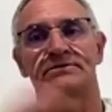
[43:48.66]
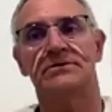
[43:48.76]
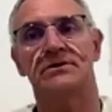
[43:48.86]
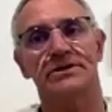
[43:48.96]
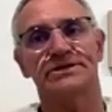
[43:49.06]

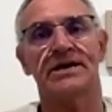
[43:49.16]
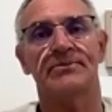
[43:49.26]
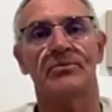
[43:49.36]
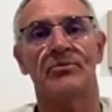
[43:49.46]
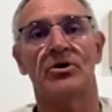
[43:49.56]
I've got to take
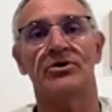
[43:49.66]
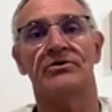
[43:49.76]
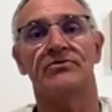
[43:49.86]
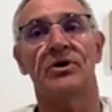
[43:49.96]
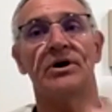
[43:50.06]
my mind
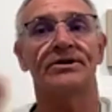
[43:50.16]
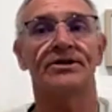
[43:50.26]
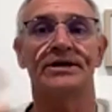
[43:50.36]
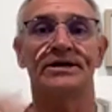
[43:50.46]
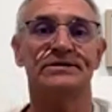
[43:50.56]
off one
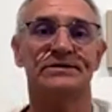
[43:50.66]
thing,